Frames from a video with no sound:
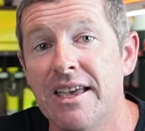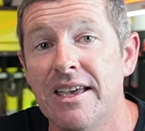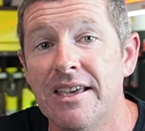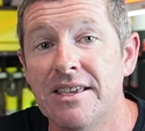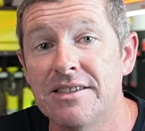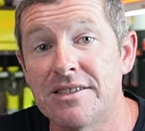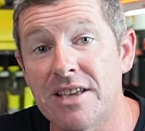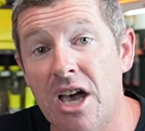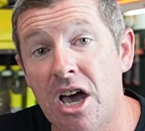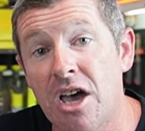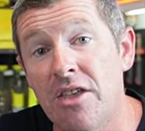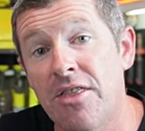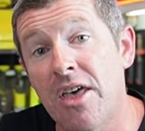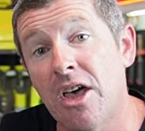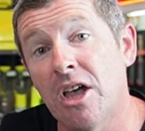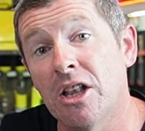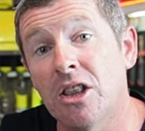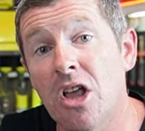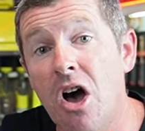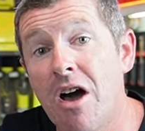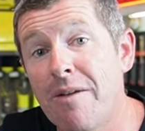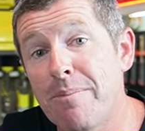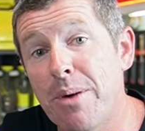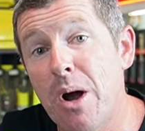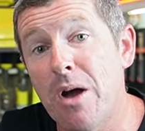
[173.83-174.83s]
So the
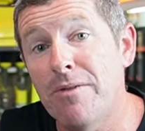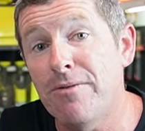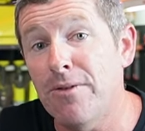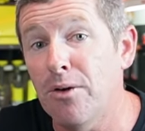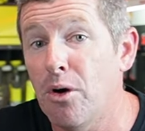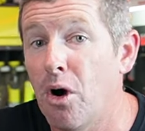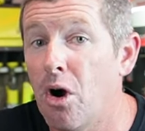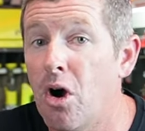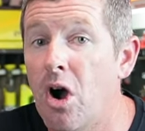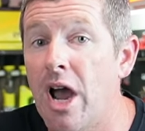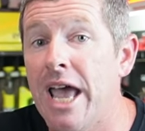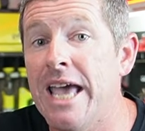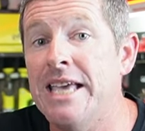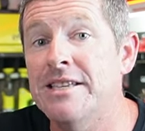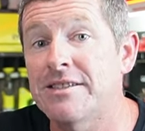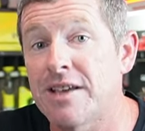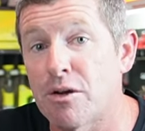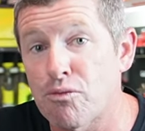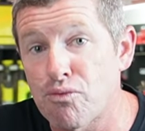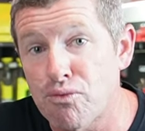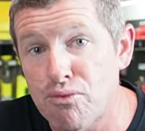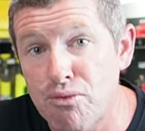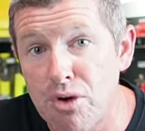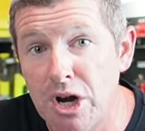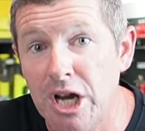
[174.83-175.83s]
LiPo 4 is a
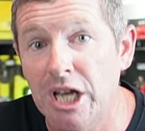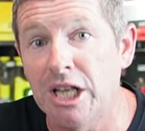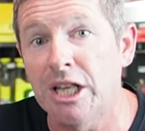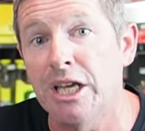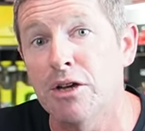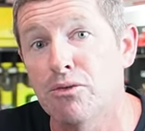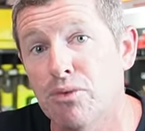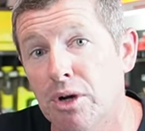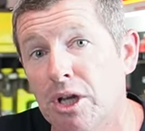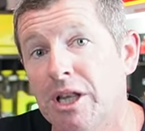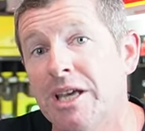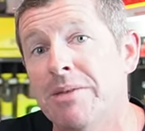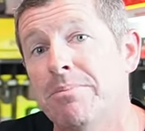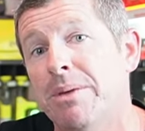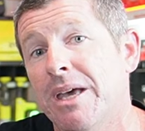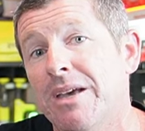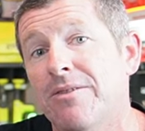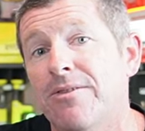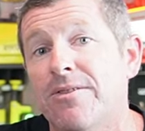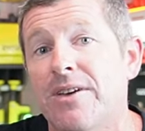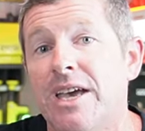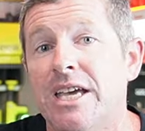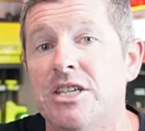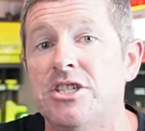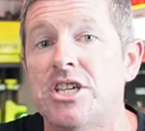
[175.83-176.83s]
really, really big
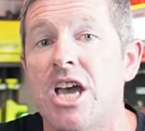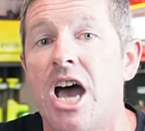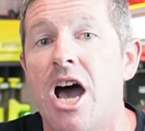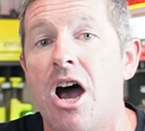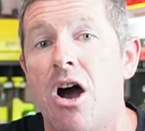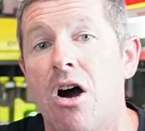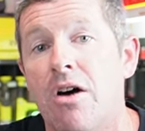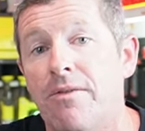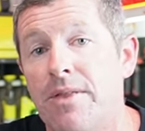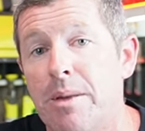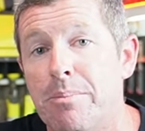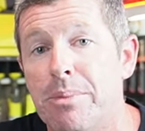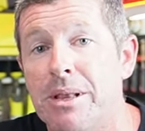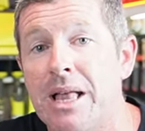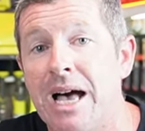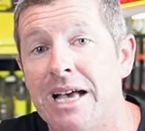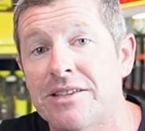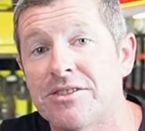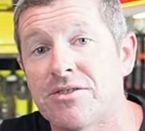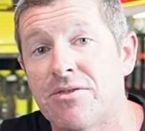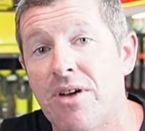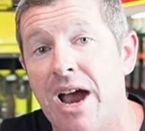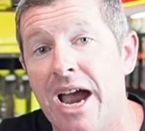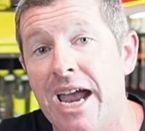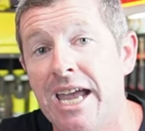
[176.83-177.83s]
feature of the
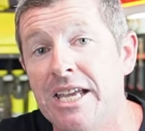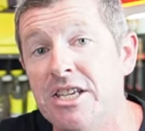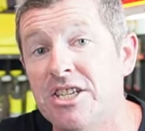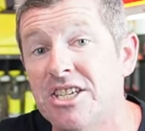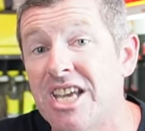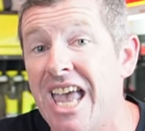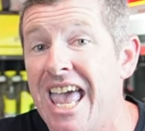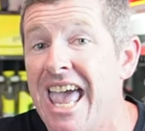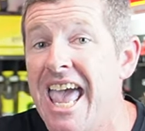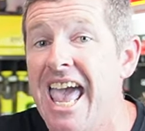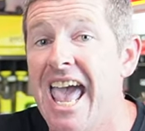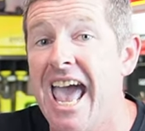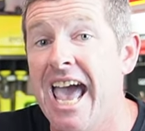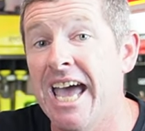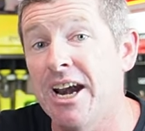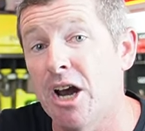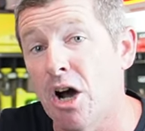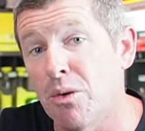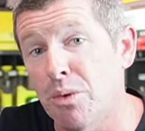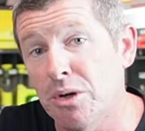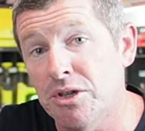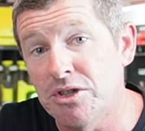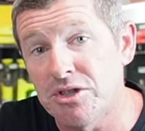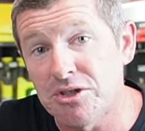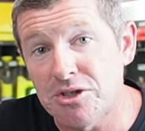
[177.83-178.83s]
Plus range, and I
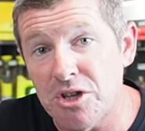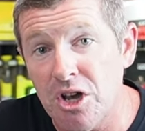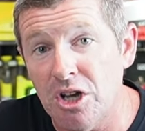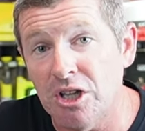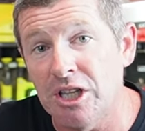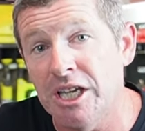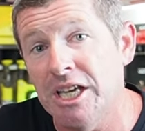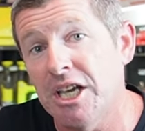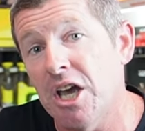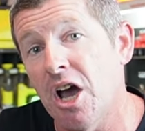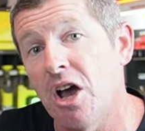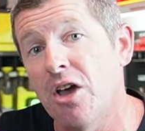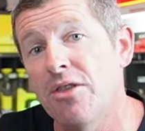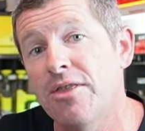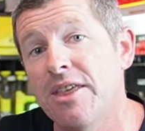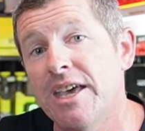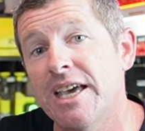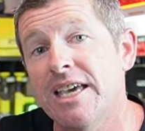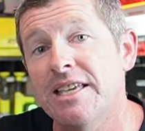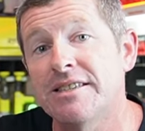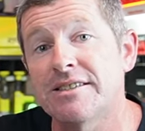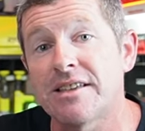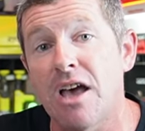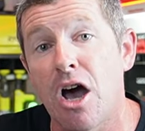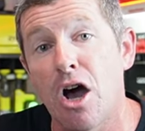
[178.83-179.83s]
would certainly go
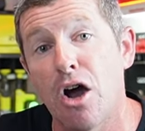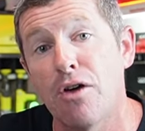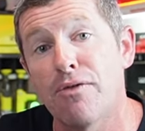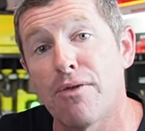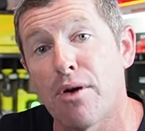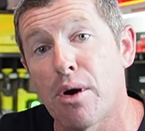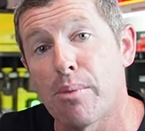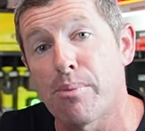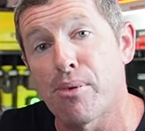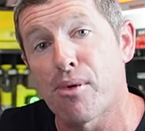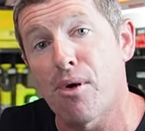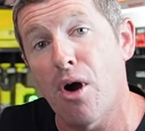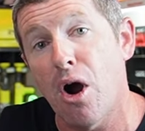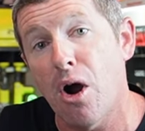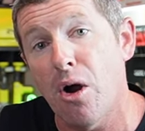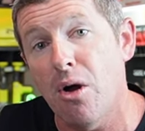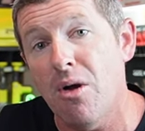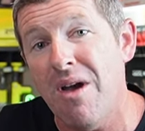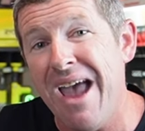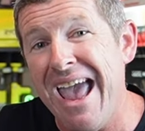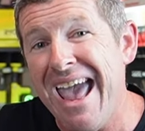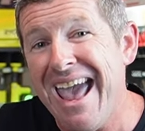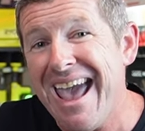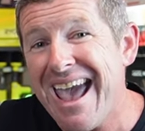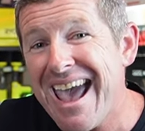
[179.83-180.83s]
this over a Pro,
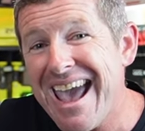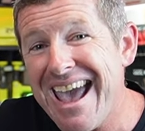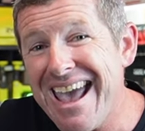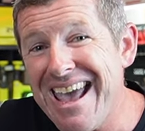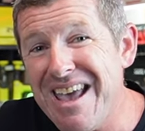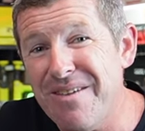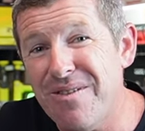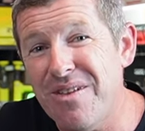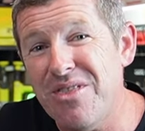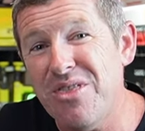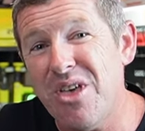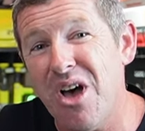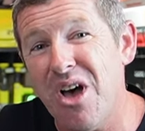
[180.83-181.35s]
even